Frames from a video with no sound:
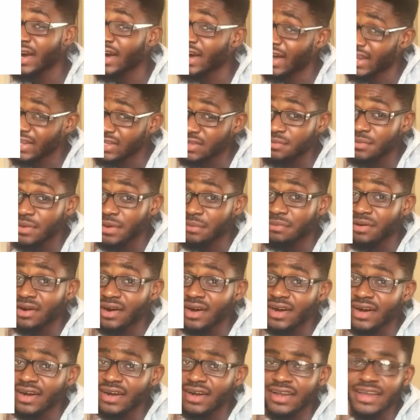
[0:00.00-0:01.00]

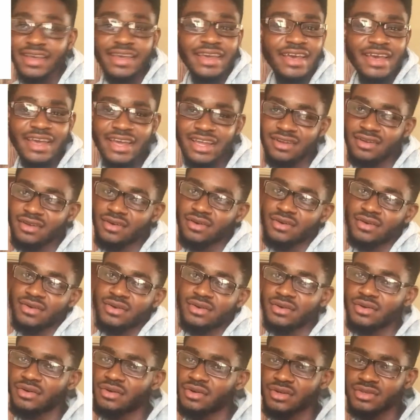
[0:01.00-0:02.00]
Alibaba, and
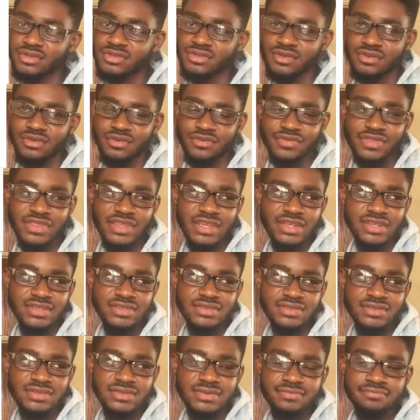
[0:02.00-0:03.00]
all sort of
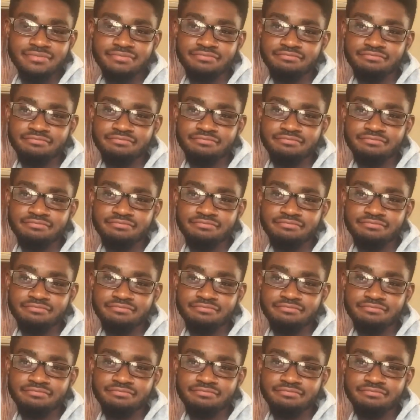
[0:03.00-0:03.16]
things.